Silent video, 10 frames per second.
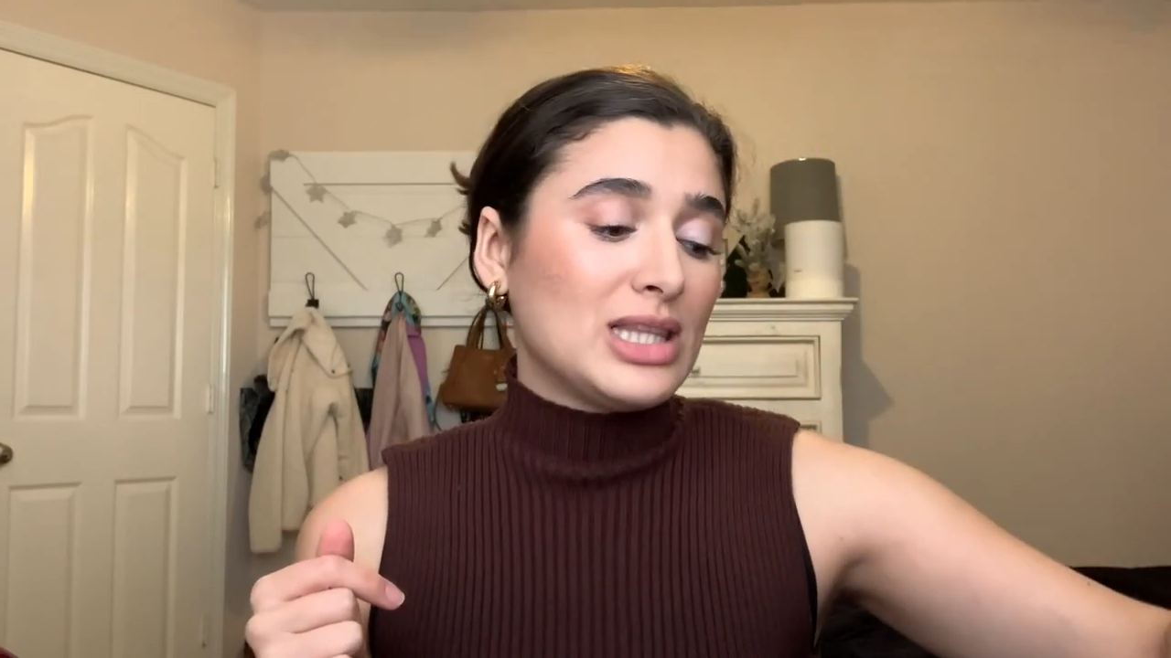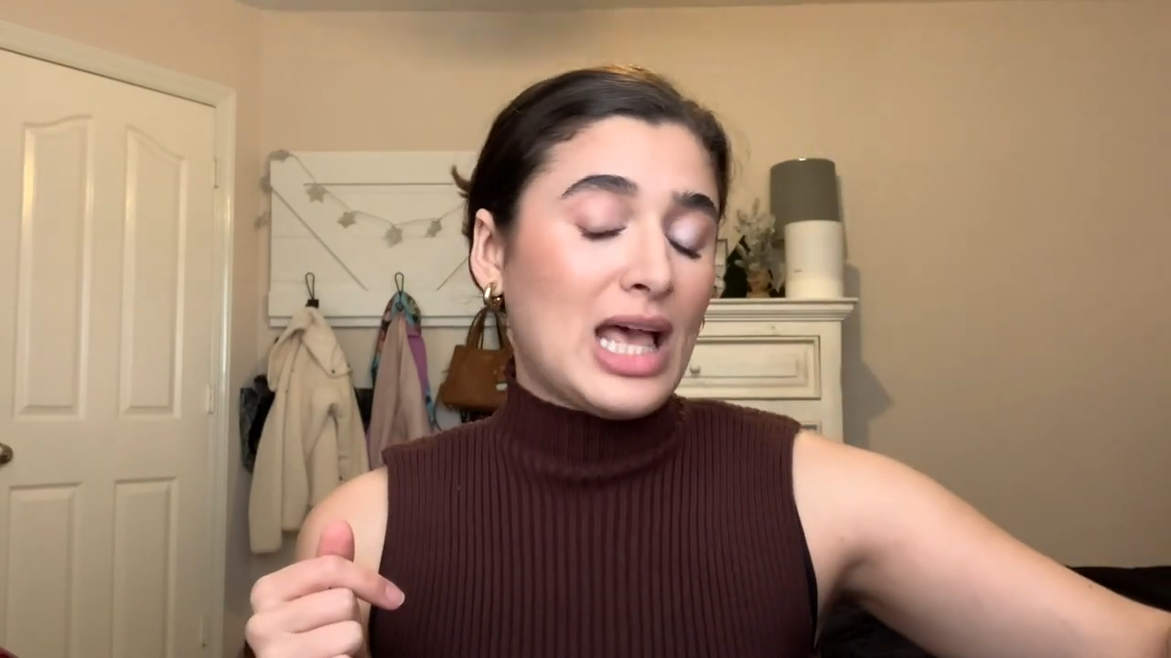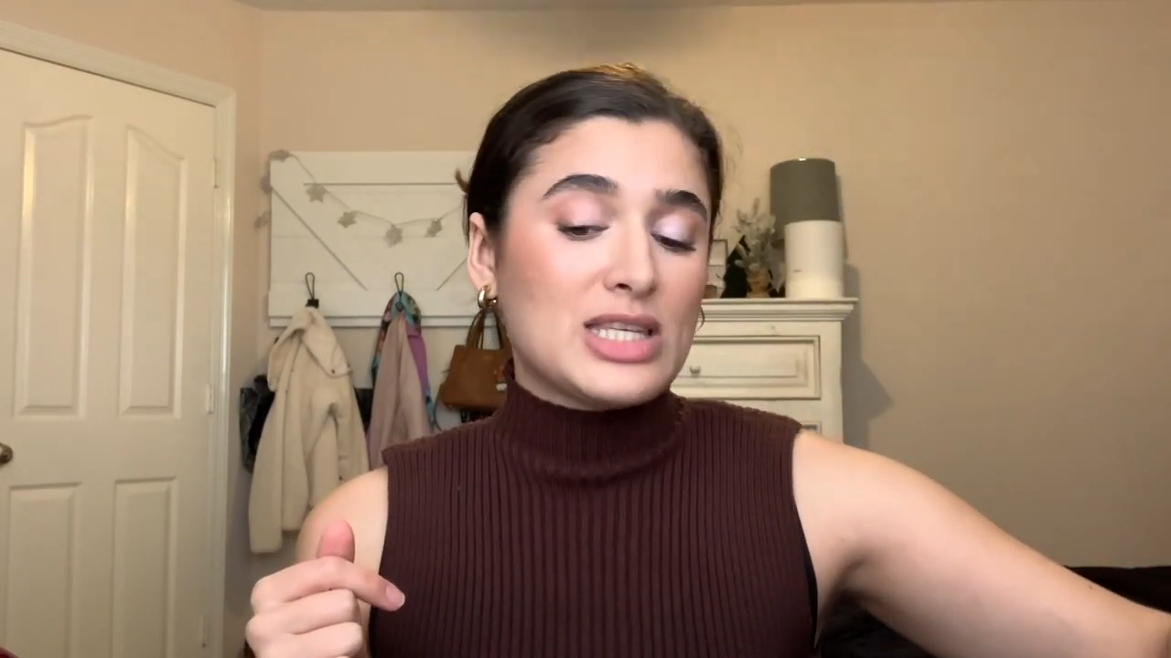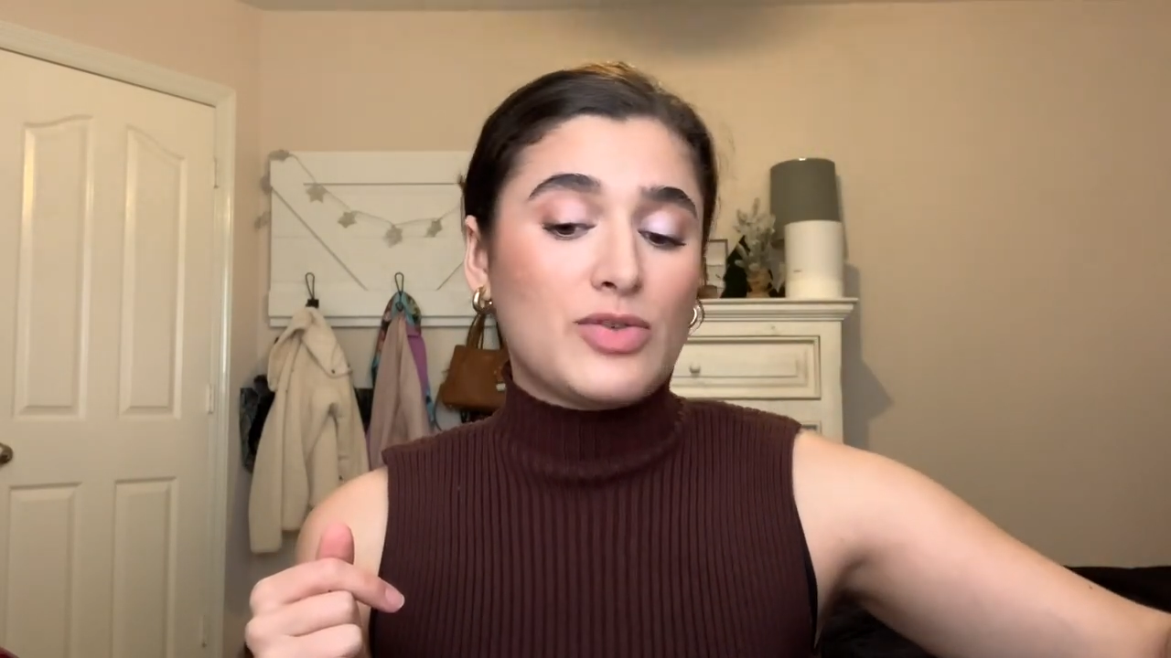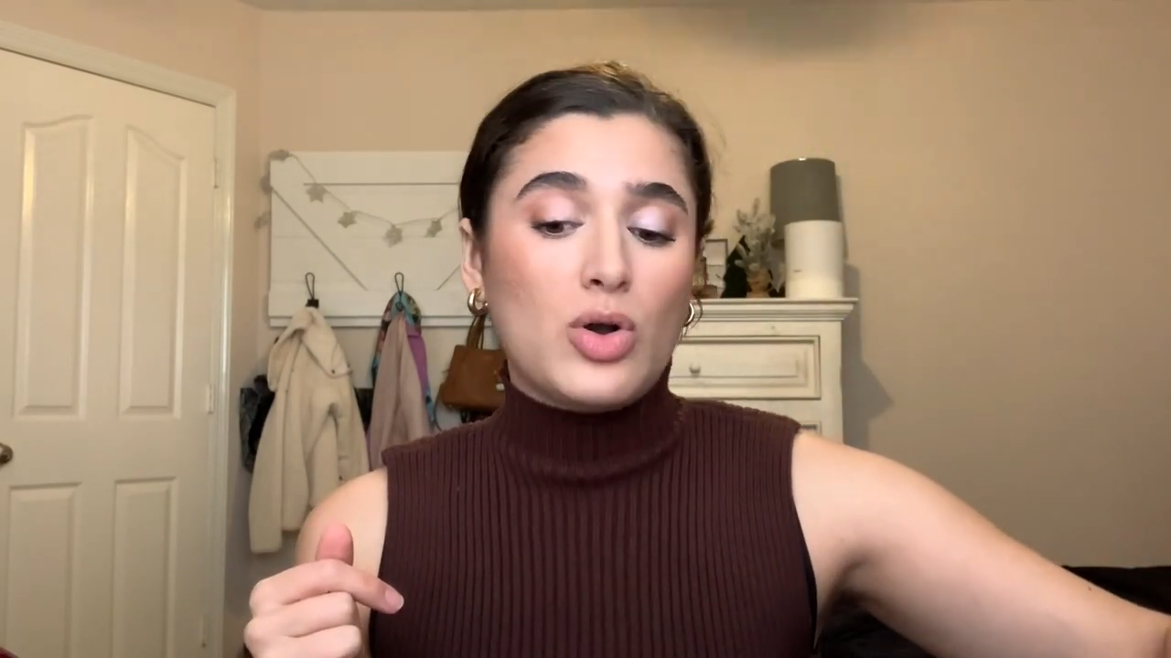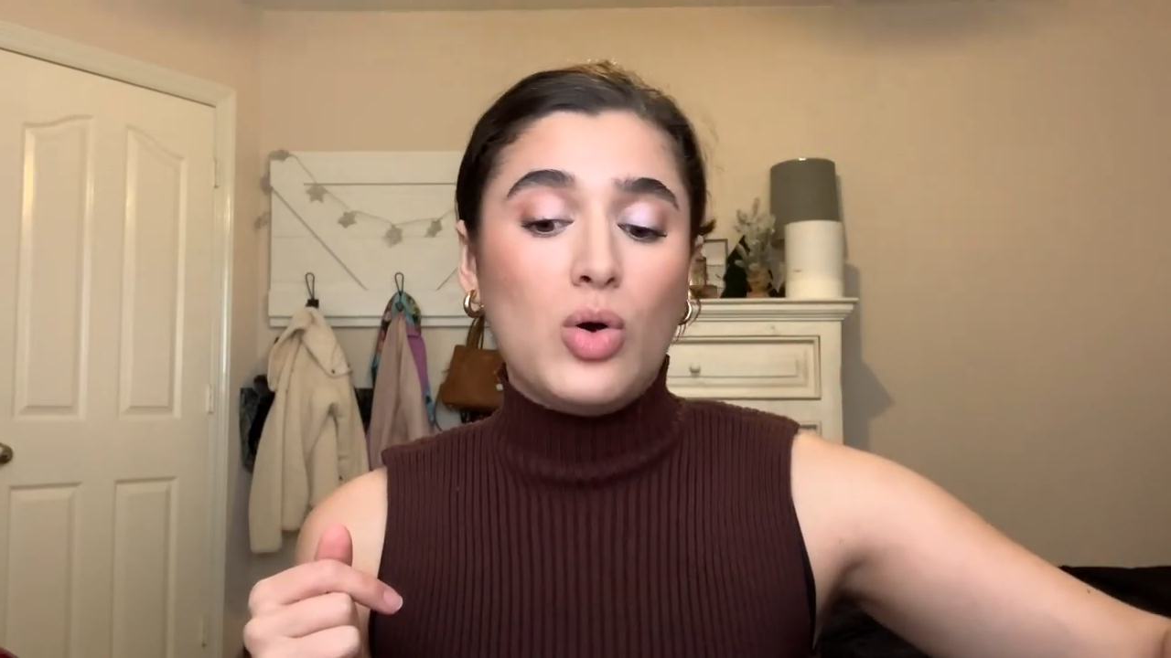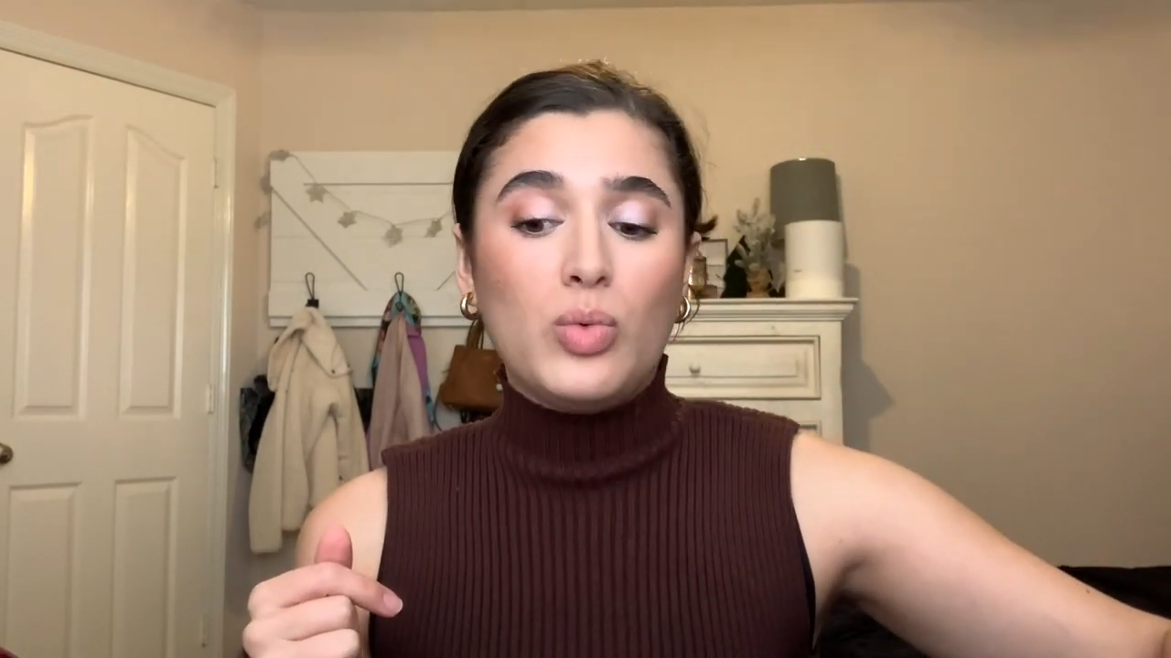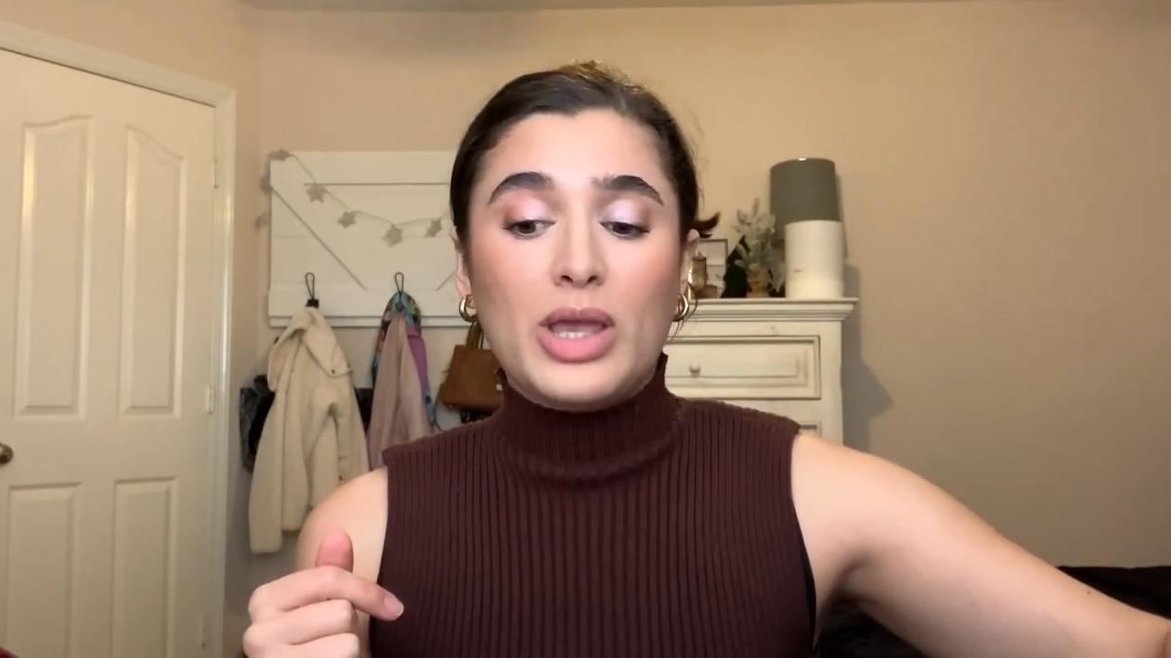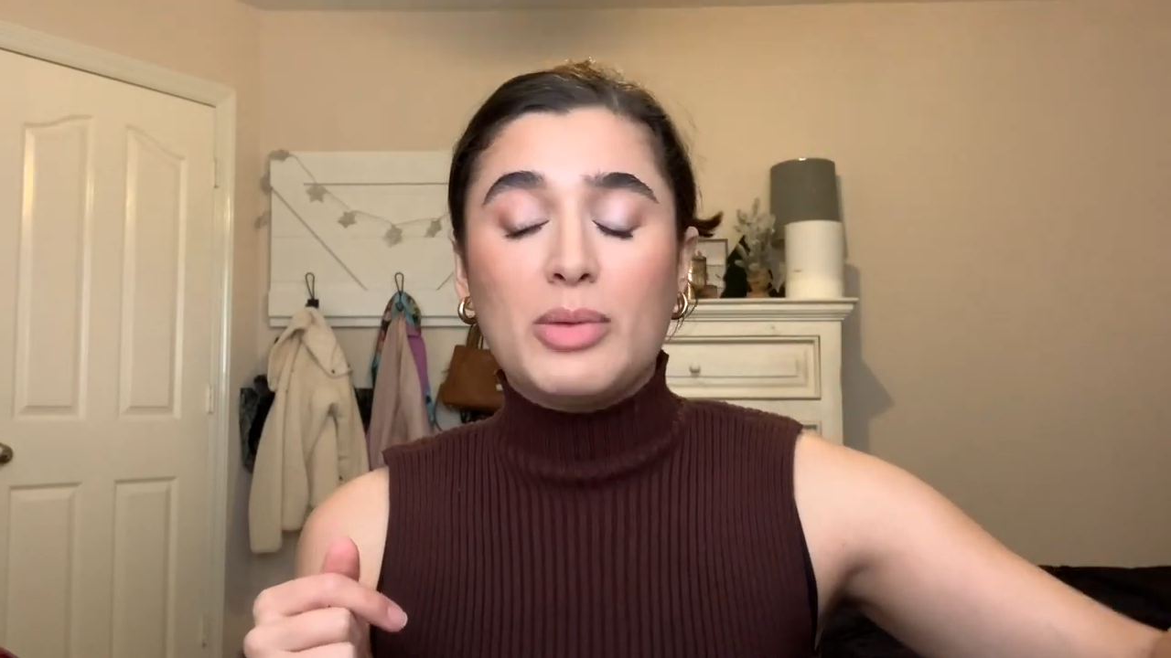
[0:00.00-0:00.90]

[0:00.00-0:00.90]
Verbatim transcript: last for a whole week,